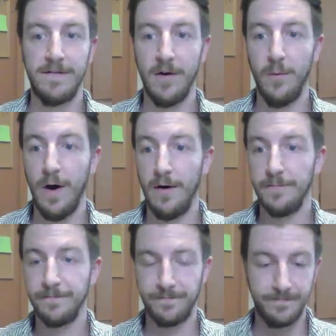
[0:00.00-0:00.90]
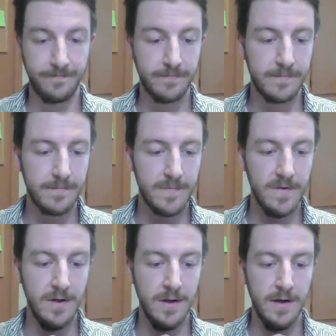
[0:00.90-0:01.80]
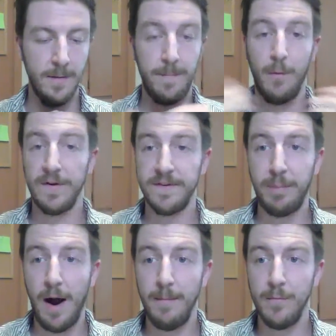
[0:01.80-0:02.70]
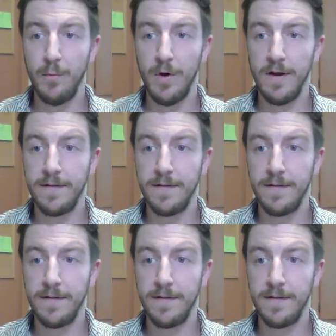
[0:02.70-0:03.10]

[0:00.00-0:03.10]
so well. But what's the problem